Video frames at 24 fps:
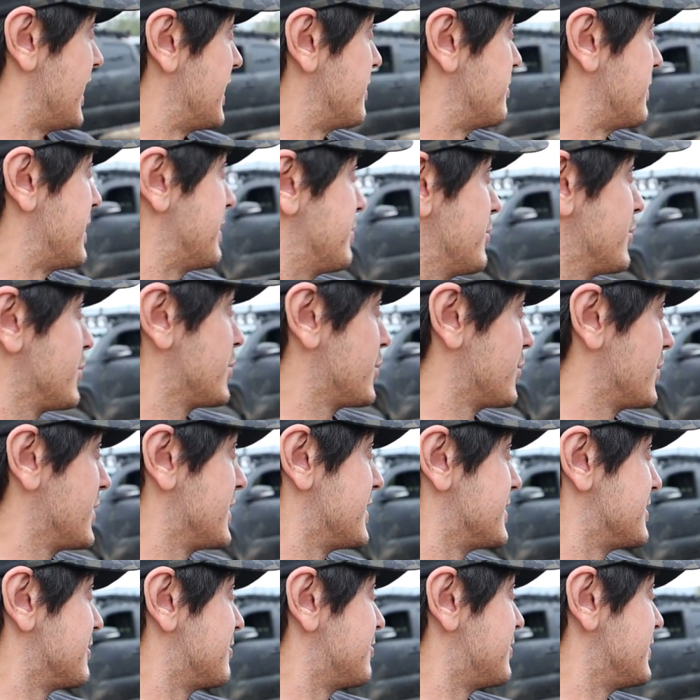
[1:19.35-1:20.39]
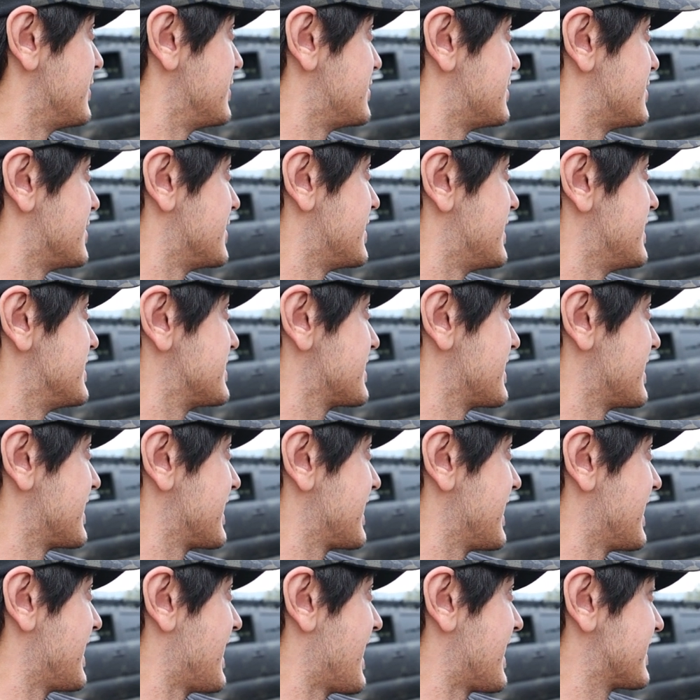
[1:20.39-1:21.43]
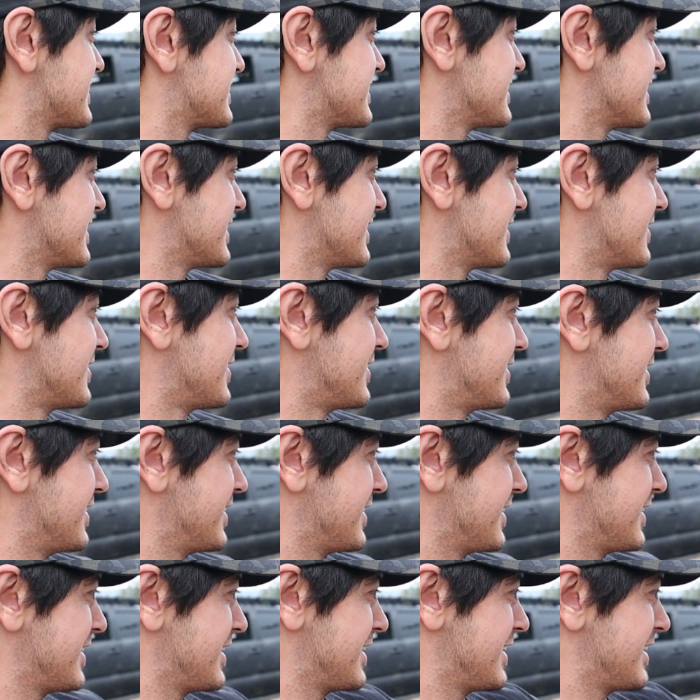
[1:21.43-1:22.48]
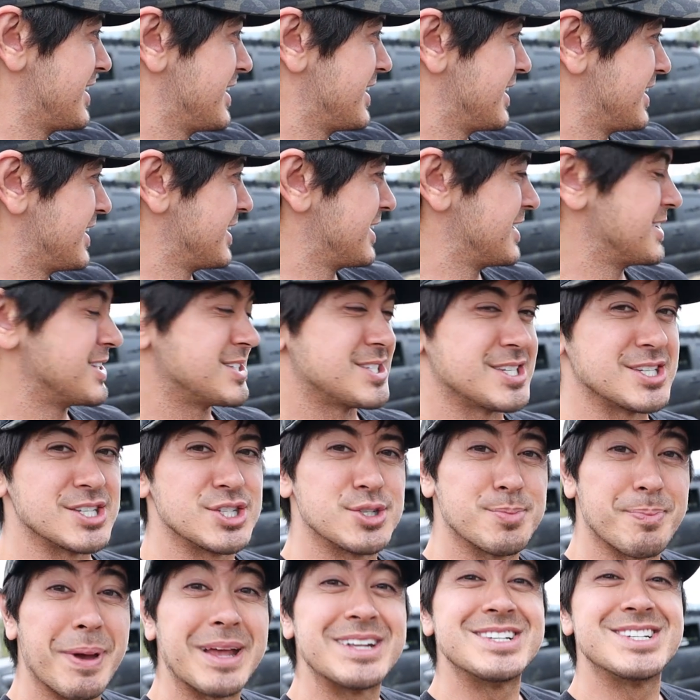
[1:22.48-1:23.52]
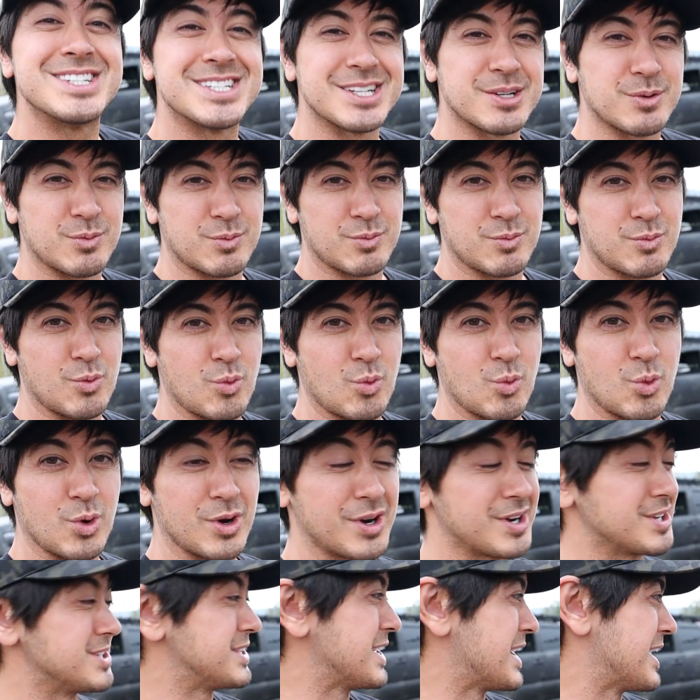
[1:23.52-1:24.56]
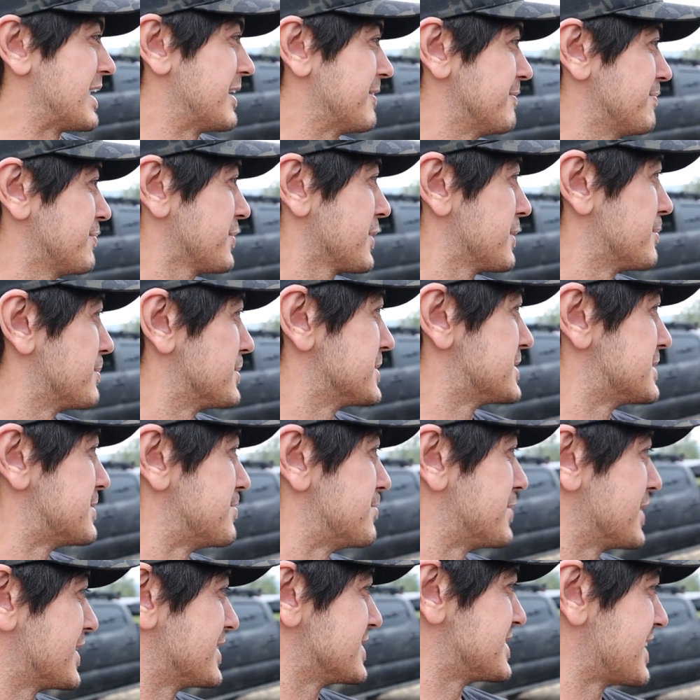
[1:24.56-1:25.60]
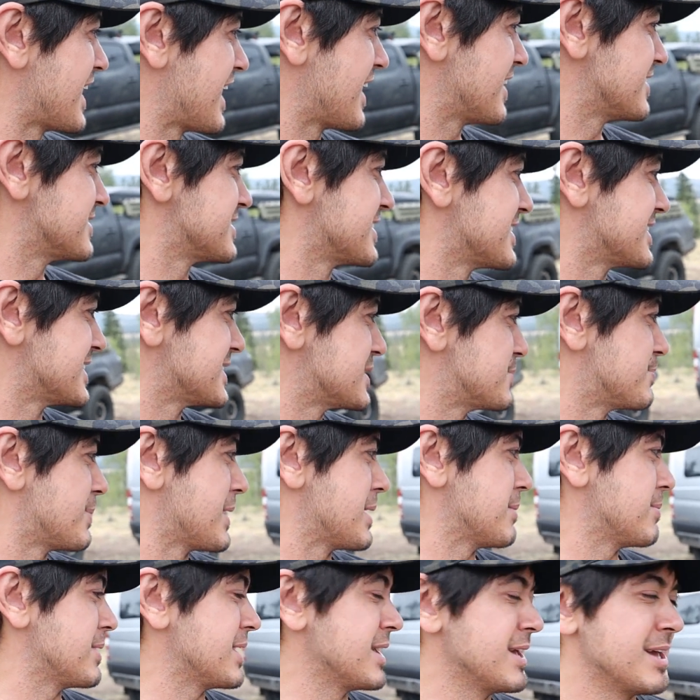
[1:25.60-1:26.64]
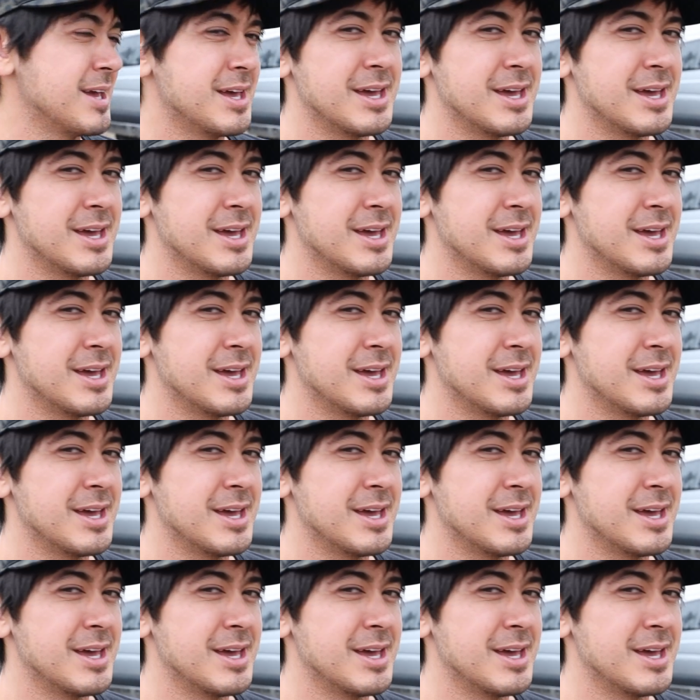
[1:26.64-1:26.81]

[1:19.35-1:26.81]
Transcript: And maybe we will in the future. He's gonna get actually a little suspension work done. Put some bigger tires on this baby.